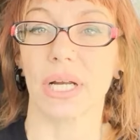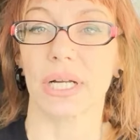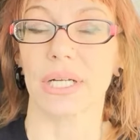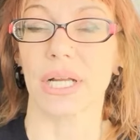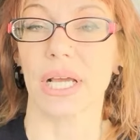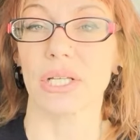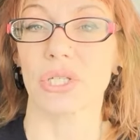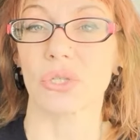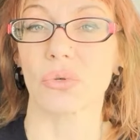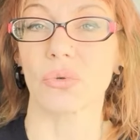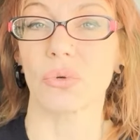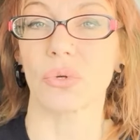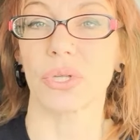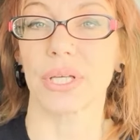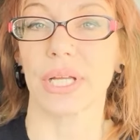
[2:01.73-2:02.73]
and a nice
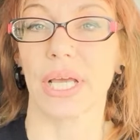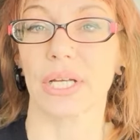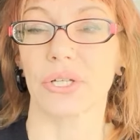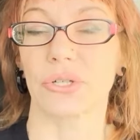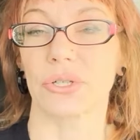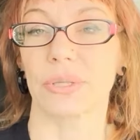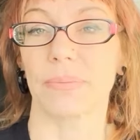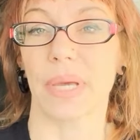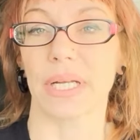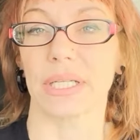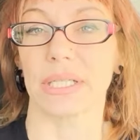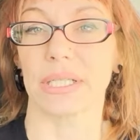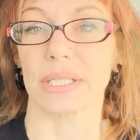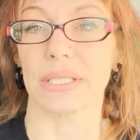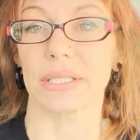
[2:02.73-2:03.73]
school that had good
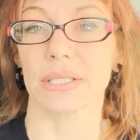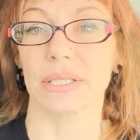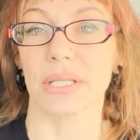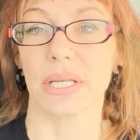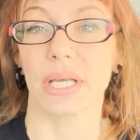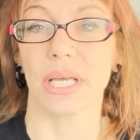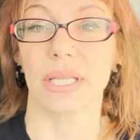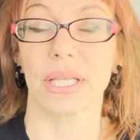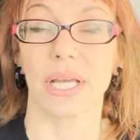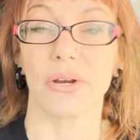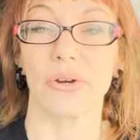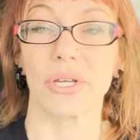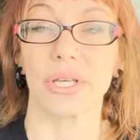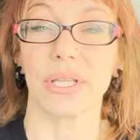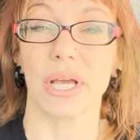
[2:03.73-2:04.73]
amenities. The
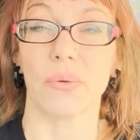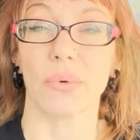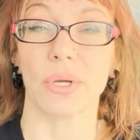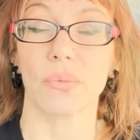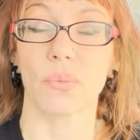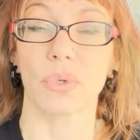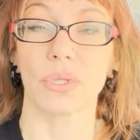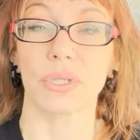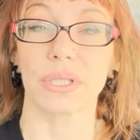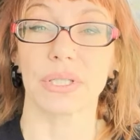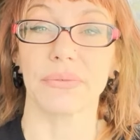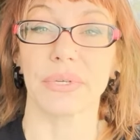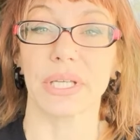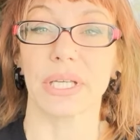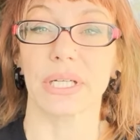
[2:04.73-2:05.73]
area that we were
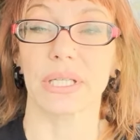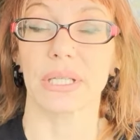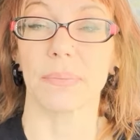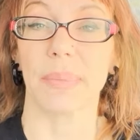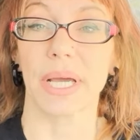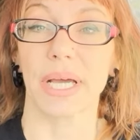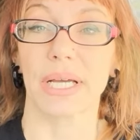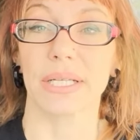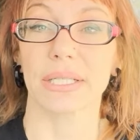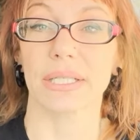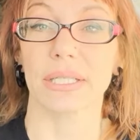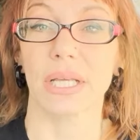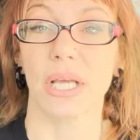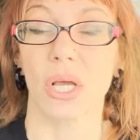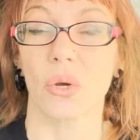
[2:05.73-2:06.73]
living in in the
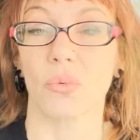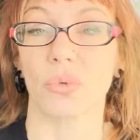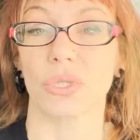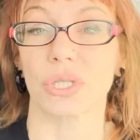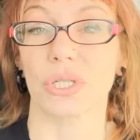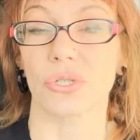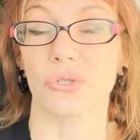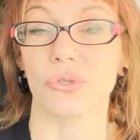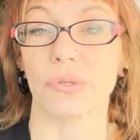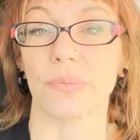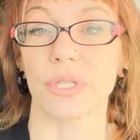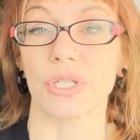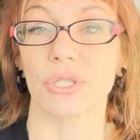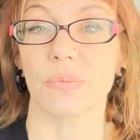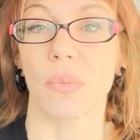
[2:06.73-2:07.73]
past was
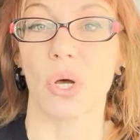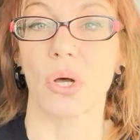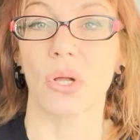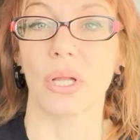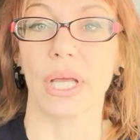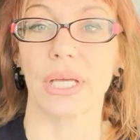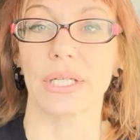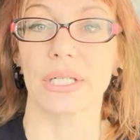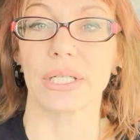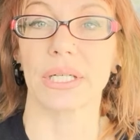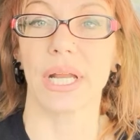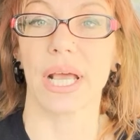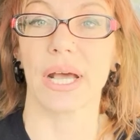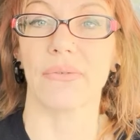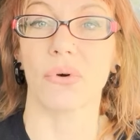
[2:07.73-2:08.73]
extremely small and
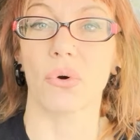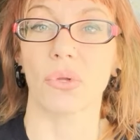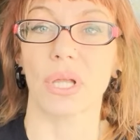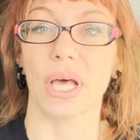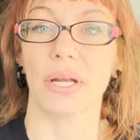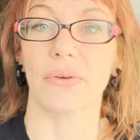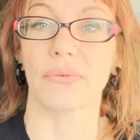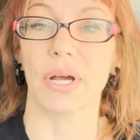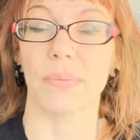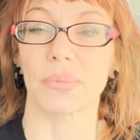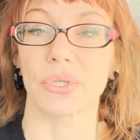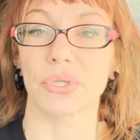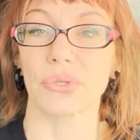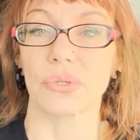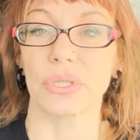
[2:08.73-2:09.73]
didn't have a whole lot of
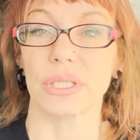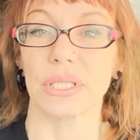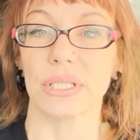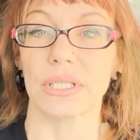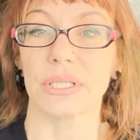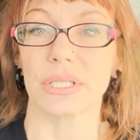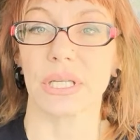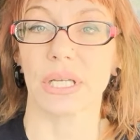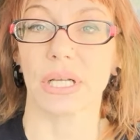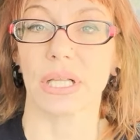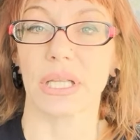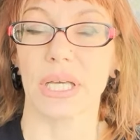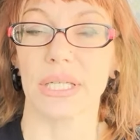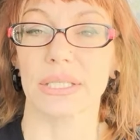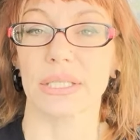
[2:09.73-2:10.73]
opportunities and
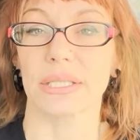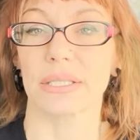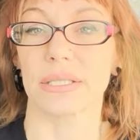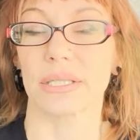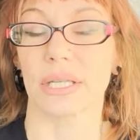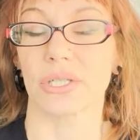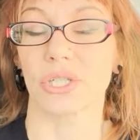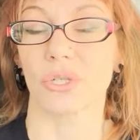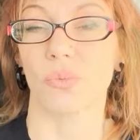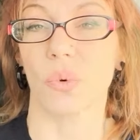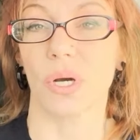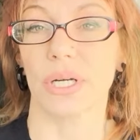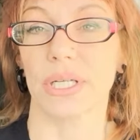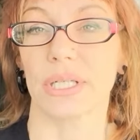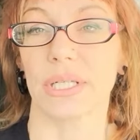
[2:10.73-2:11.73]
classes that she
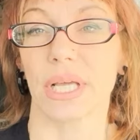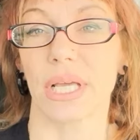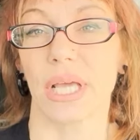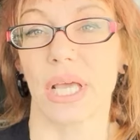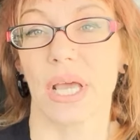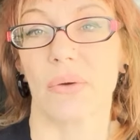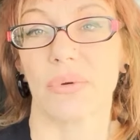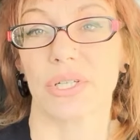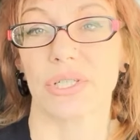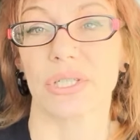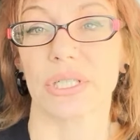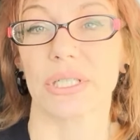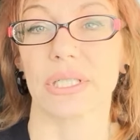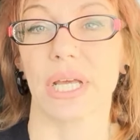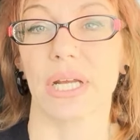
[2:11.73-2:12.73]
wanted. We
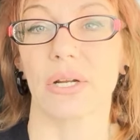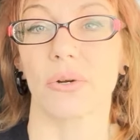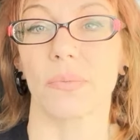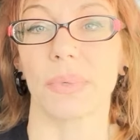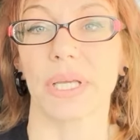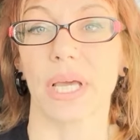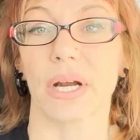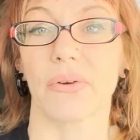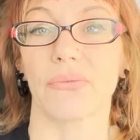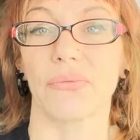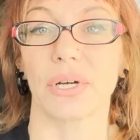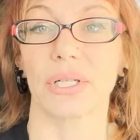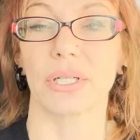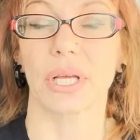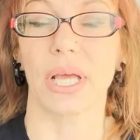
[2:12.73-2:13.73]
just decided it would be kind of
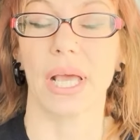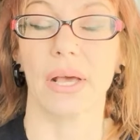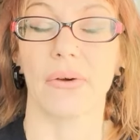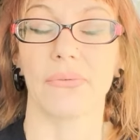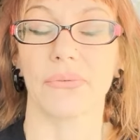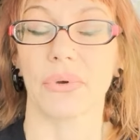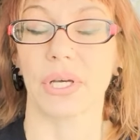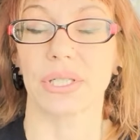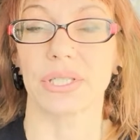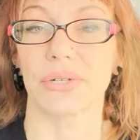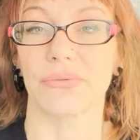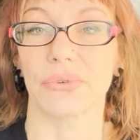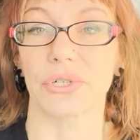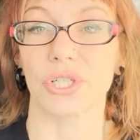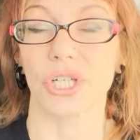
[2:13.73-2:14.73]
fun to have a
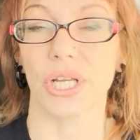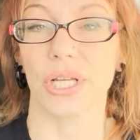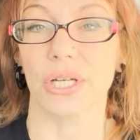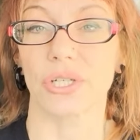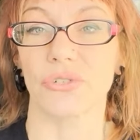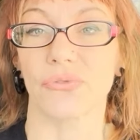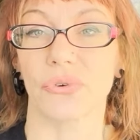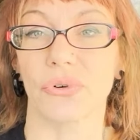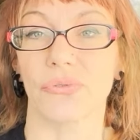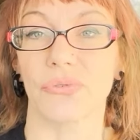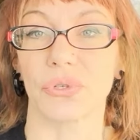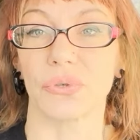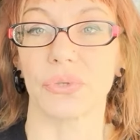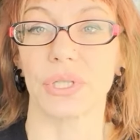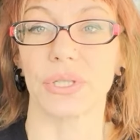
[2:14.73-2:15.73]
different change for a
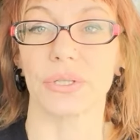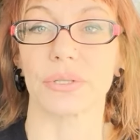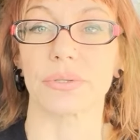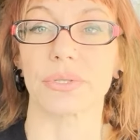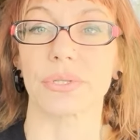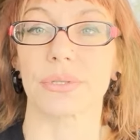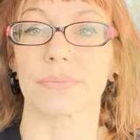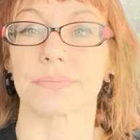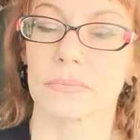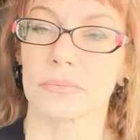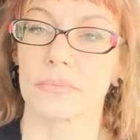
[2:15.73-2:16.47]
few years.